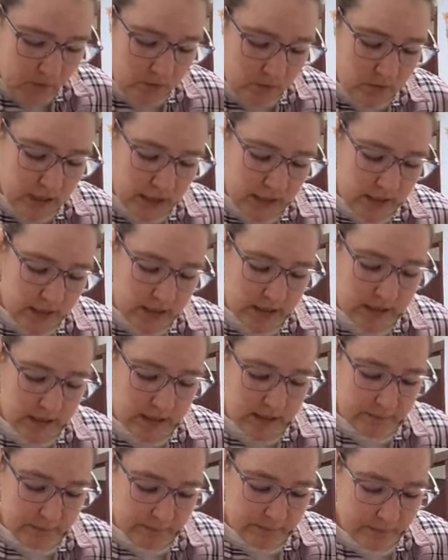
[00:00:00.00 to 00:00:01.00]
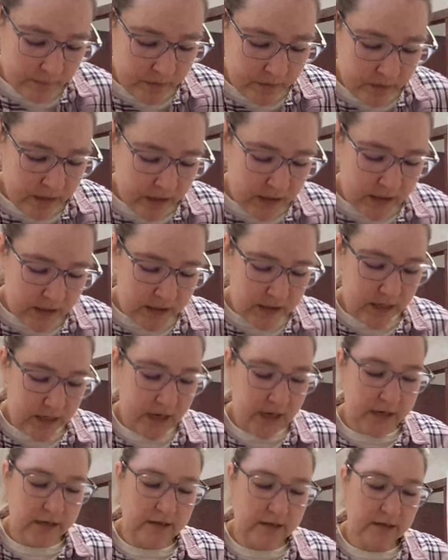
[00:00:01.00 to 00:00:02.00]
right? And
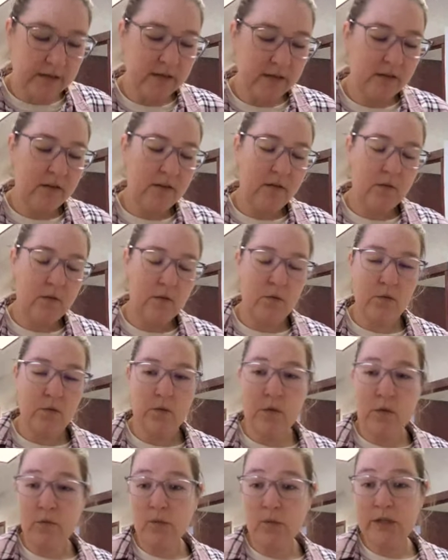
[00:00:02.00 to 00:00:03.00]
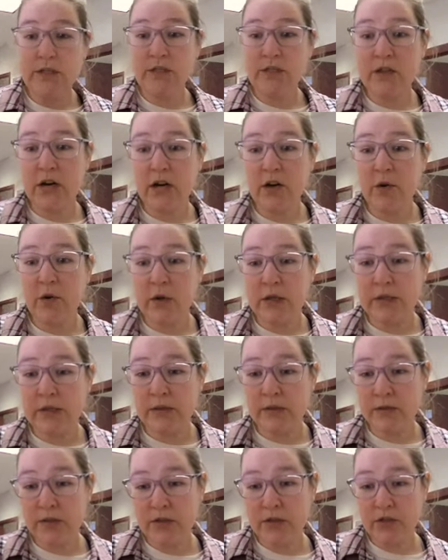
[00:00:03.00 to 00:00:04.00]
then we start going
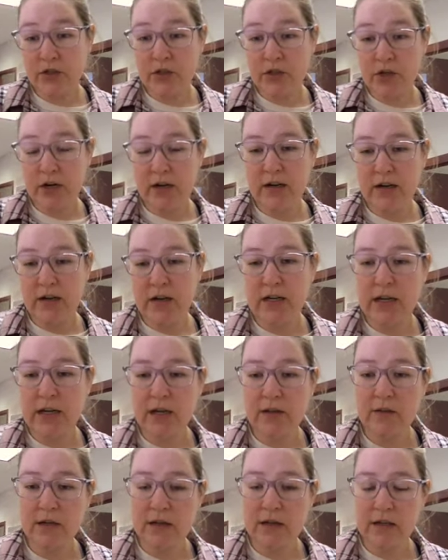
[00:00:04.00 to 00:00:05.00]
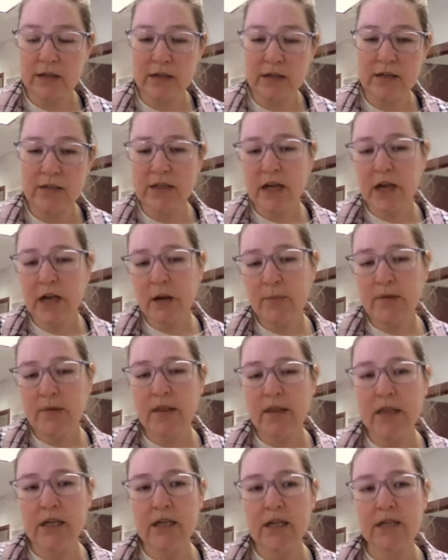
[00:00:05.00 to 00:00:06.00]
through this chart. And now there's a
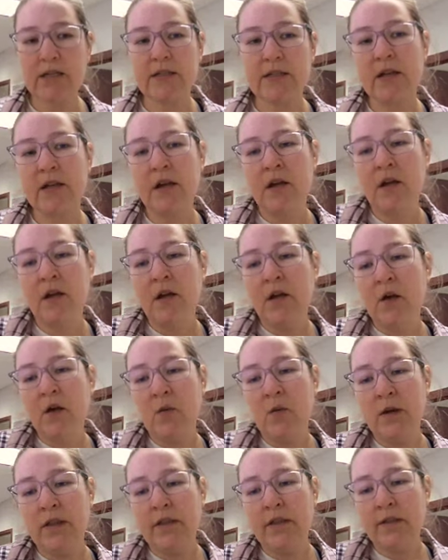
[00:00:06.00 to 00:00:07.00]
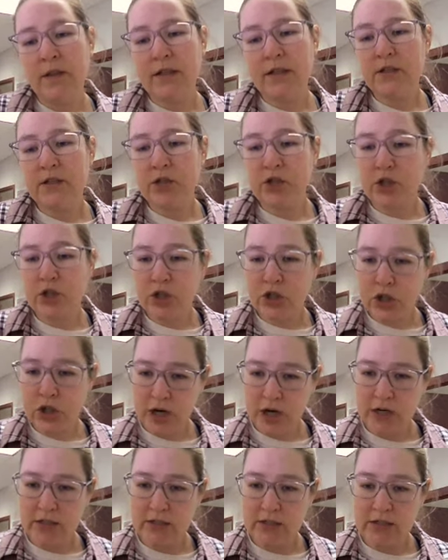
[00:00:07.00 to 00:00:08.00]
couple things with this
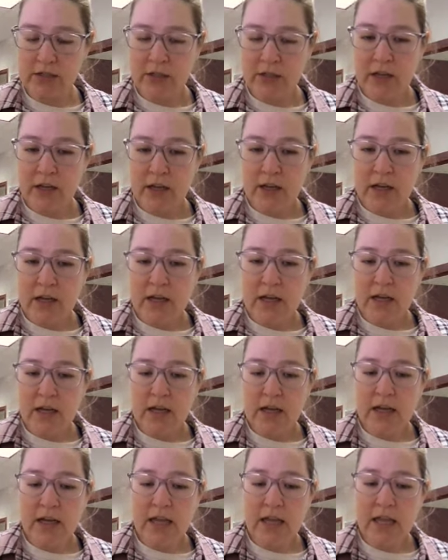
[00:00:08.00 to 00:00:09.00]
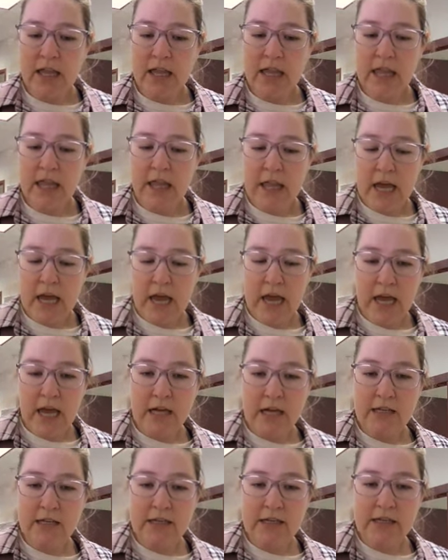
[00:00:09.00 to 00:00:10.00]
chart
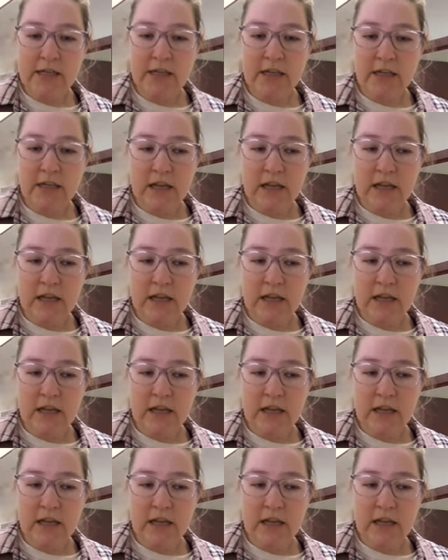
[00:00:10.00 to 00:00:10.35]
that